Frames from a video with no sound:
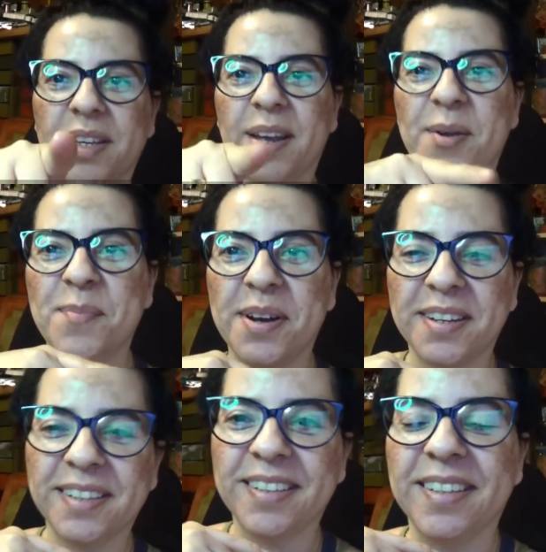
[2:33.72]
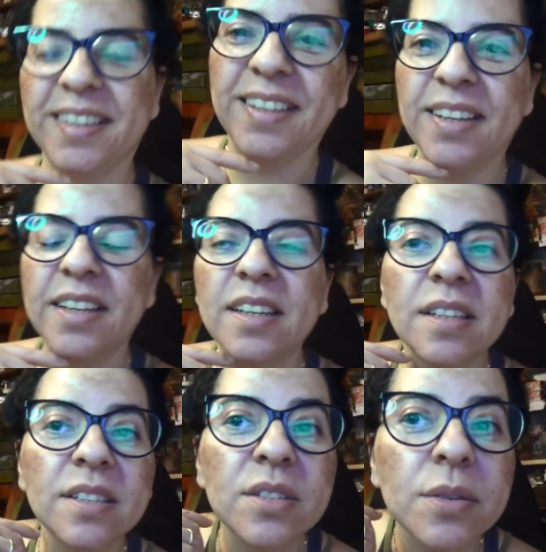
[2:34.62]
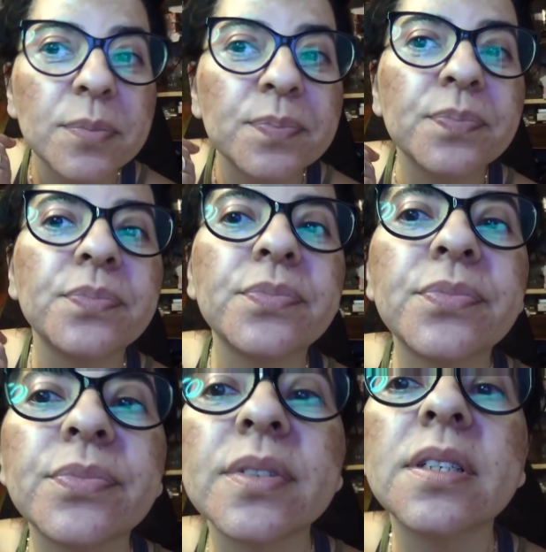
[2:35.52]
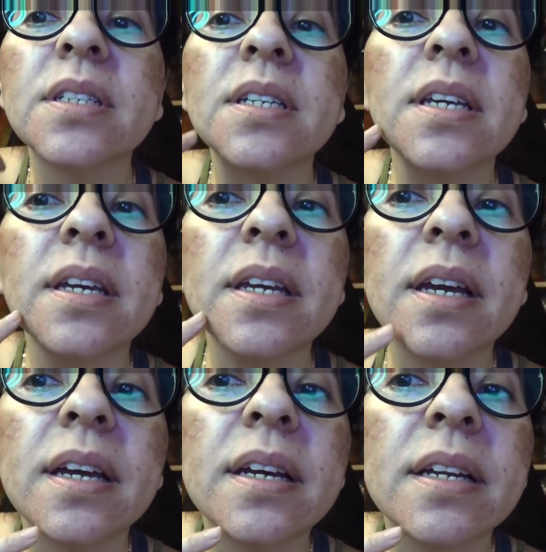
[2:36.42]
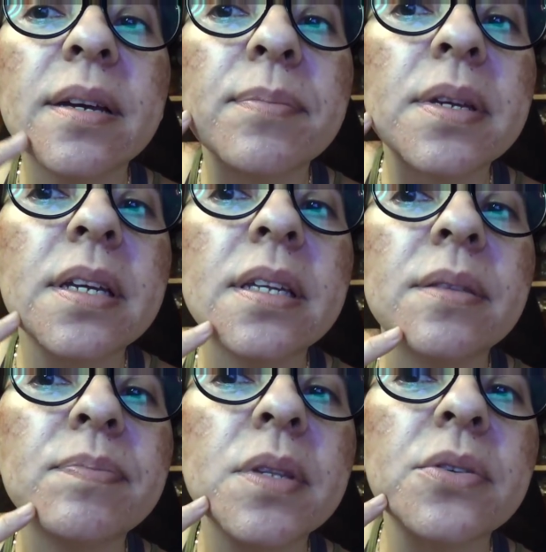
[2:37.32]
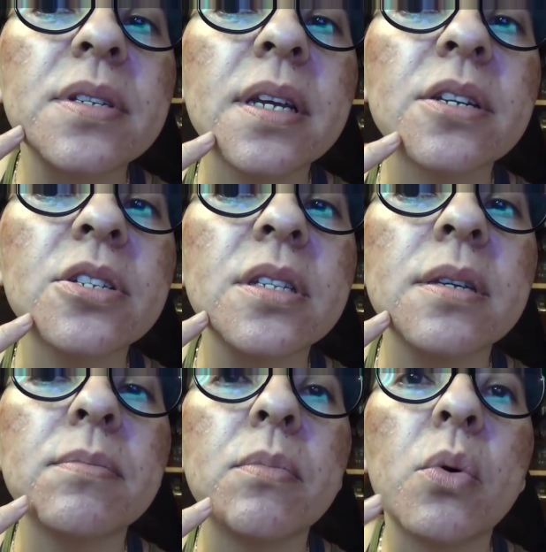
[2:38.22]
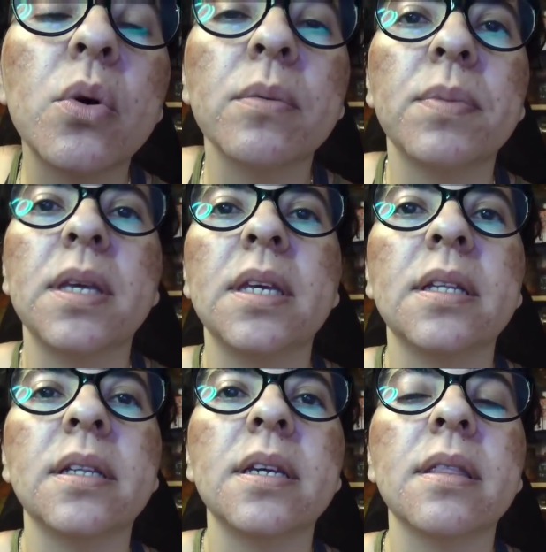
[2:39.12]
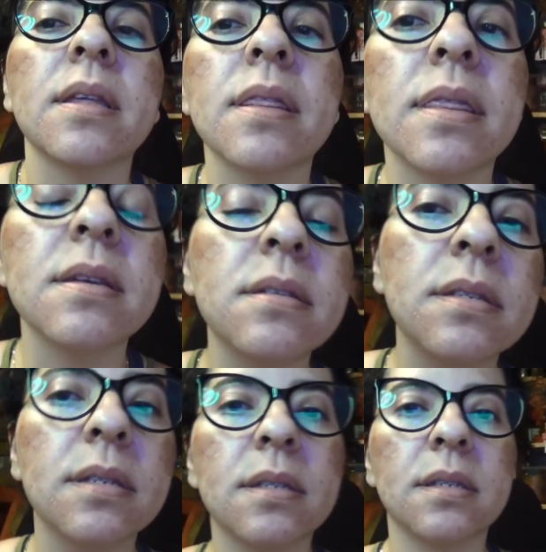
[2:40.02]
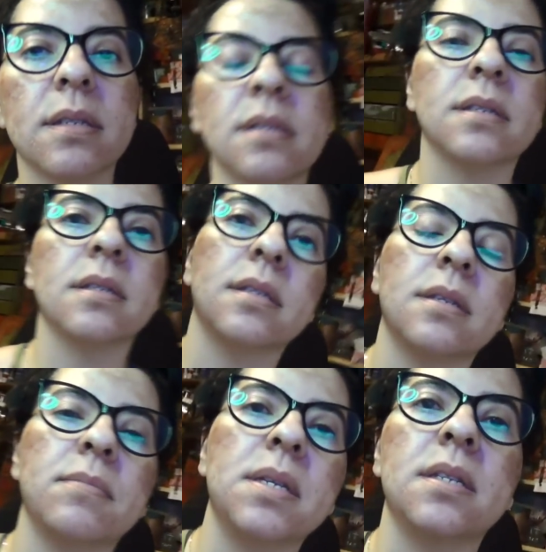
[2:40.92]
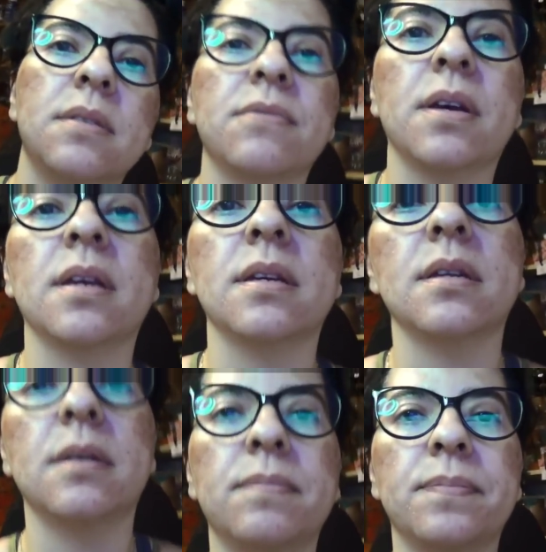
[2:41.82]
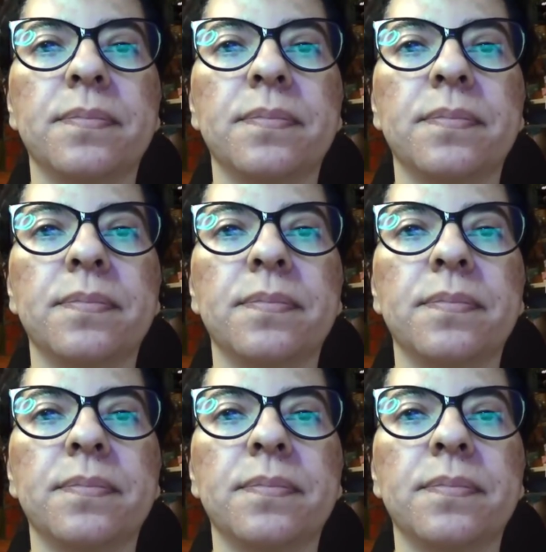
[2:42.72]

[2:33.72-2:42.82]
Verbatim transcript: camera. So today I got up and there was actually more peeling than this. Let me see if I can um,